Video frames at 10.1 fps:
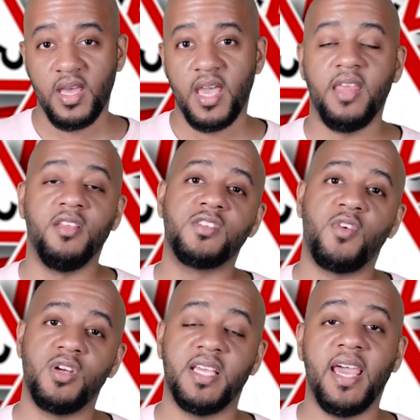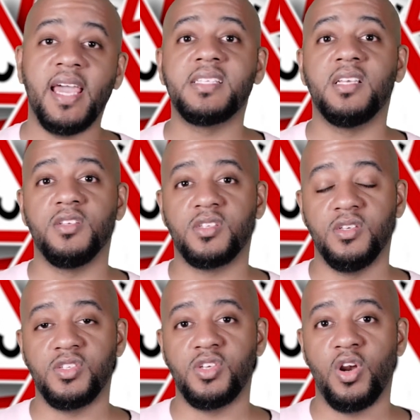And as far as the exhale is
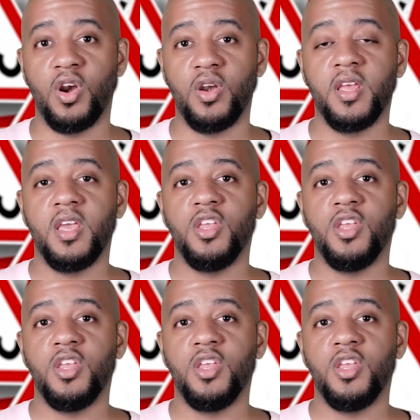concerned,